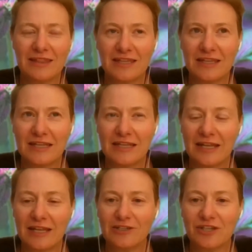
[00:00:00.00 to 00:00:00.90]

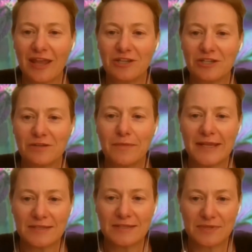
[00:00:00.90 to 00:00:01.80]
the education
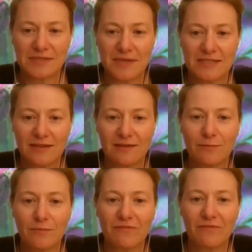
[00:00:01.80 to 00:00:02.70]
piece was
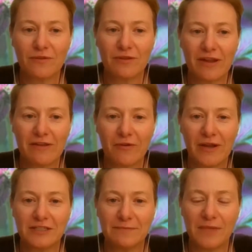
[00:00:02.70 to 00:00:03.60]
missing before the
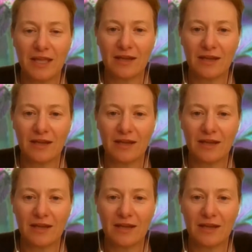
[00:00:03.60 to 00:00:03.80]
referendum.